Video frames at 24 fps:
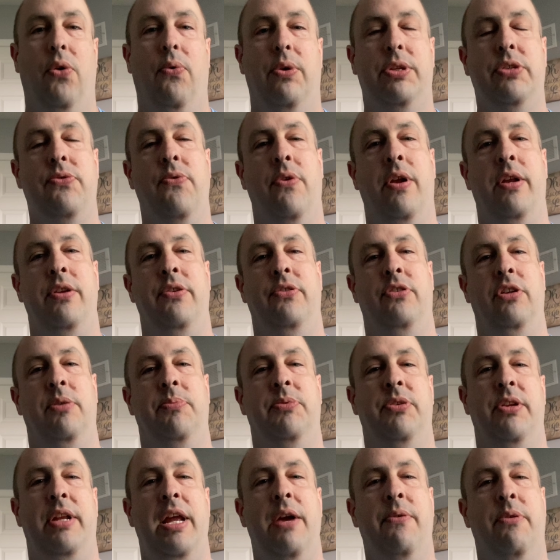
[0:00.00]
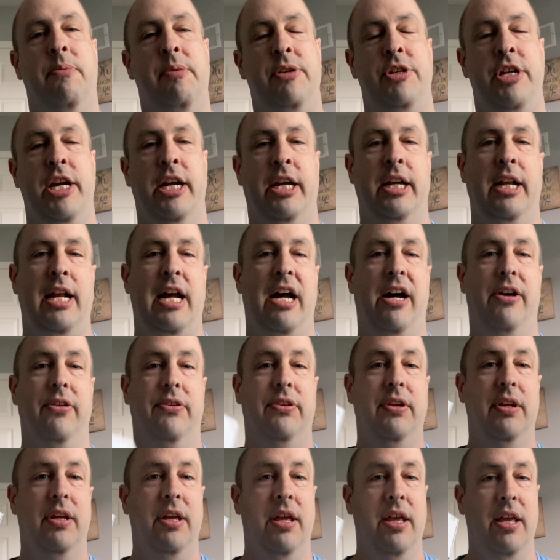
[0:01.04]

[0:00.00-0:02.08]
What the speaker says: What's going on YouTube? So today we're going to be checking out